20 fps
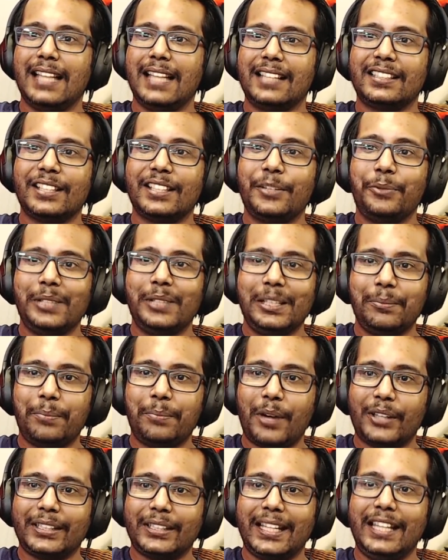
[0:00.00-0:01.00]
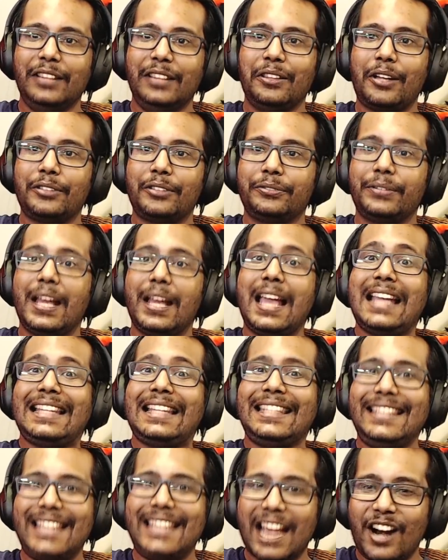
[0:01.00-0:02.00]
Janssen really brought a lot of
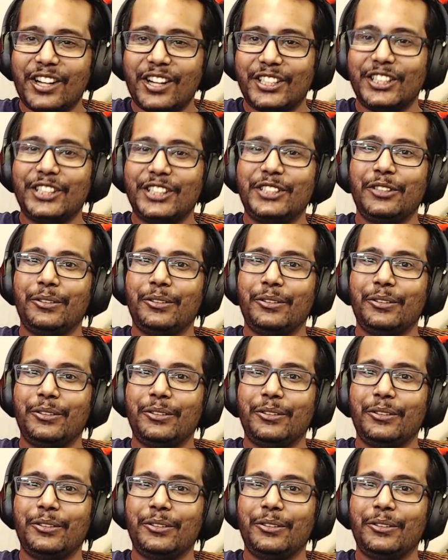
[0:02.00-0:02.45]
character